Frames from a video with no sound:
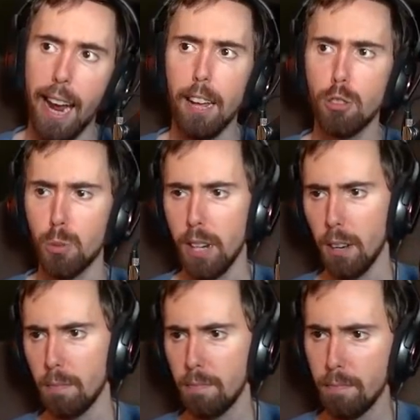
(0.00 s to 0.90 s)

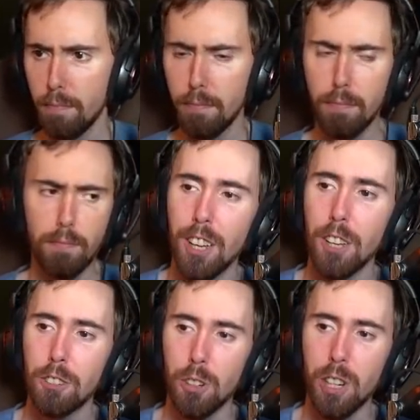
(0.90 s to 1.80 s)
Anthria.
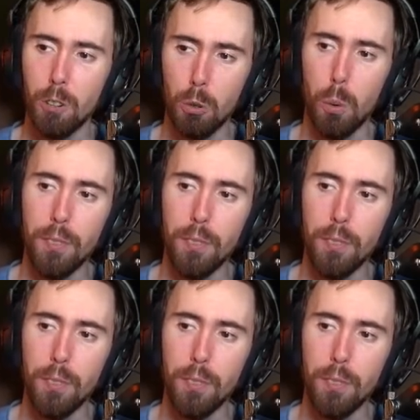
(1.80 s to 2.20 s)
So here's what